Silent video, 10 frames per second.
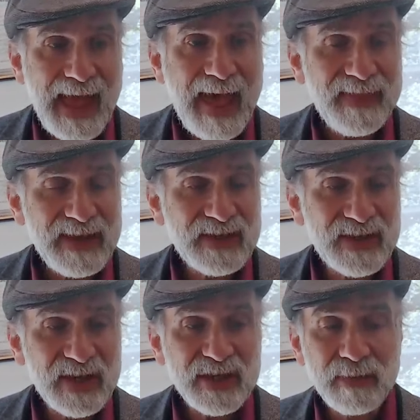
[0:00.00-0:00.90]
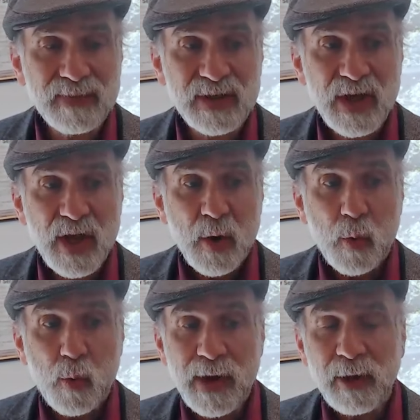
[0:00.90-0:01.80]
and these systems
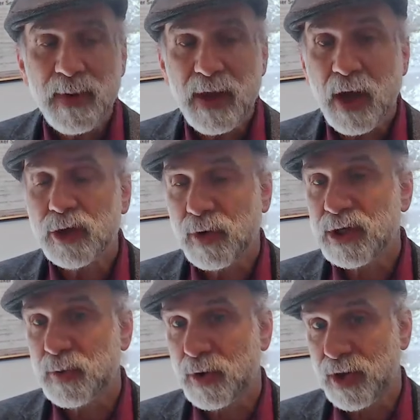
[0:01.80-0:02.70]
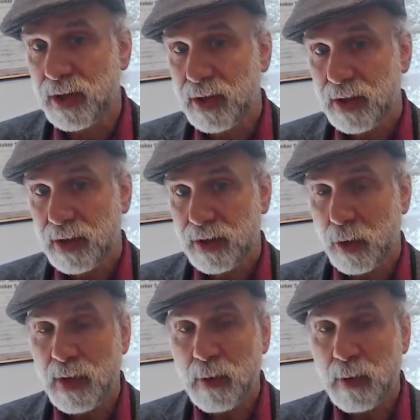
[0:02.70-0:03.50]
will be untrustworthy. You know,